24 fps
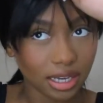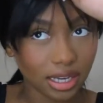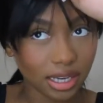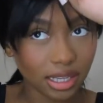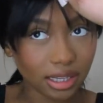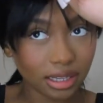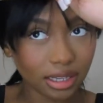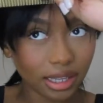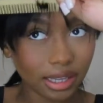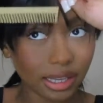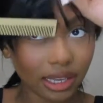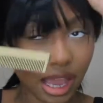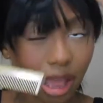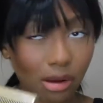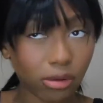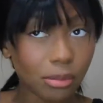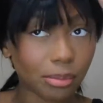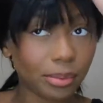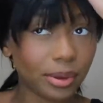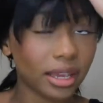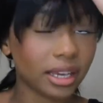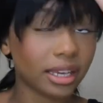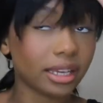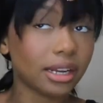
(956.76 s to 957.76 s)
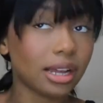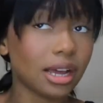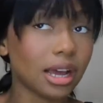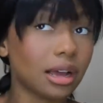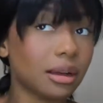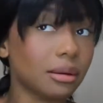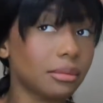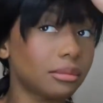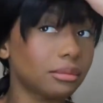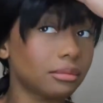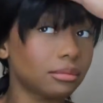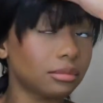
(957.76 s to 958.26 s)
And like I would pick it
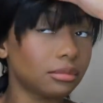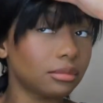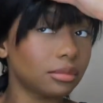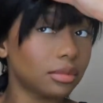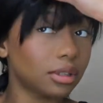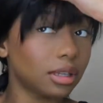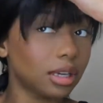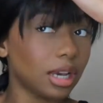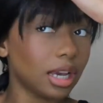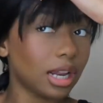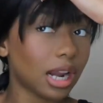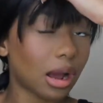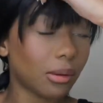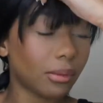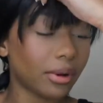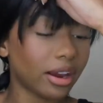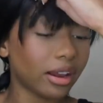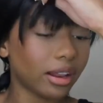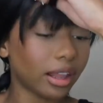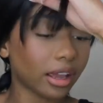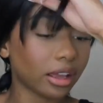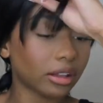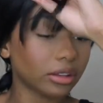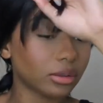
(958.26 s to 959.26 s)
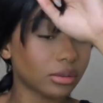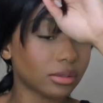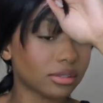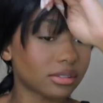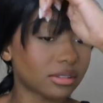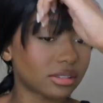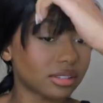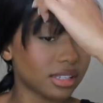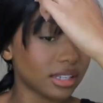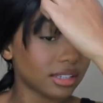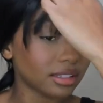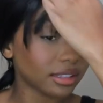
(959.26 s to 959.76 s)
up and I would hear like a little
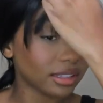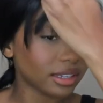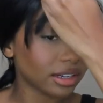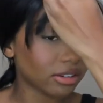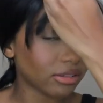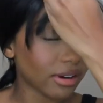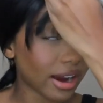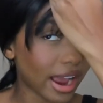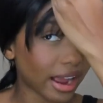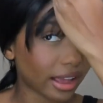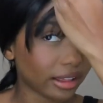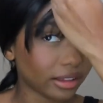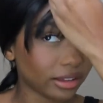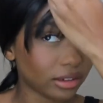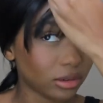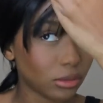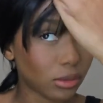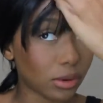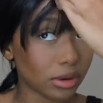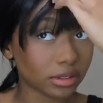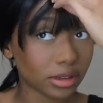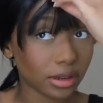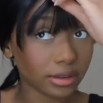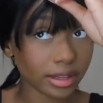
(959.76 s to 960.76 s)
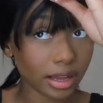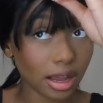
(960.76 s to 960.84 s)
sizzling crackling noise. I